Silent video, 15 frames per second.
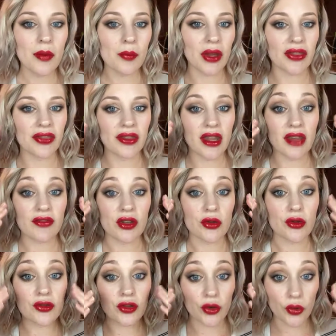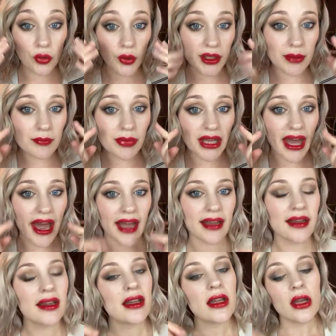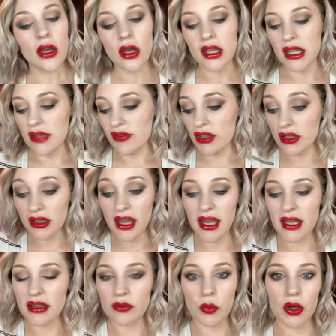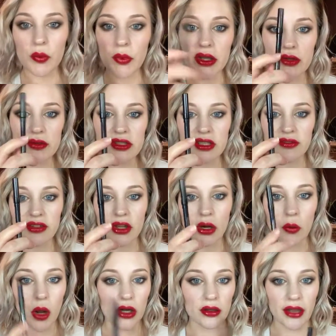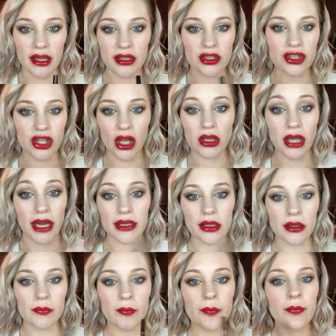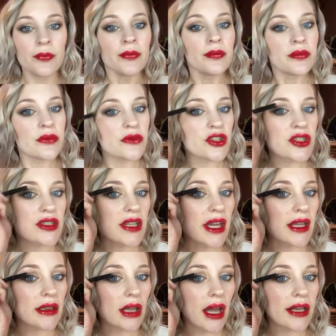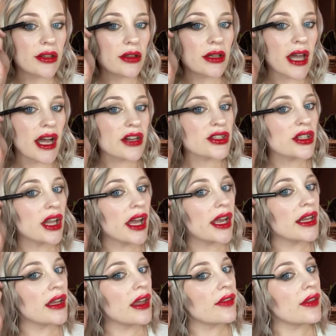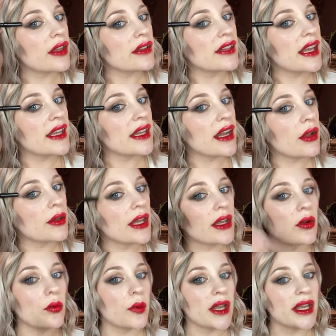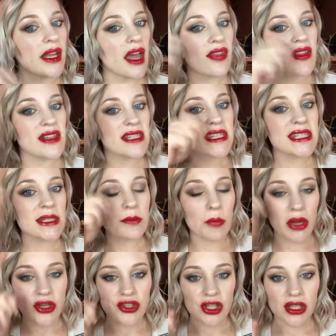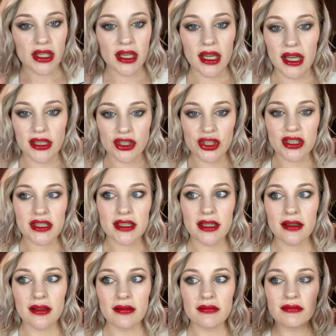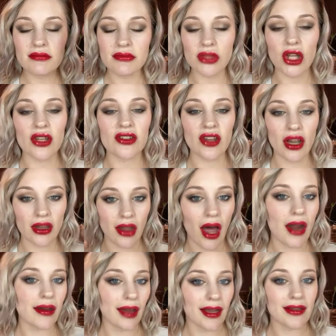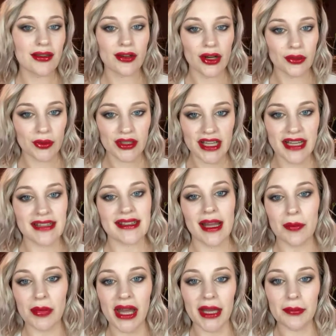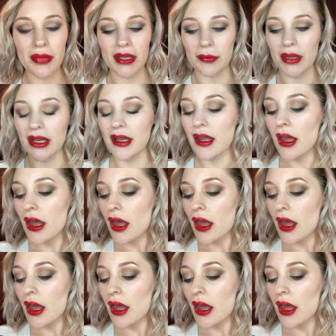But if you use a cream black, even like what we use to fill our waterline, a gel liner, just like line your lash line and then take it out like a wing and then smudge it. It just looks a lot nicer and retains that black pigment.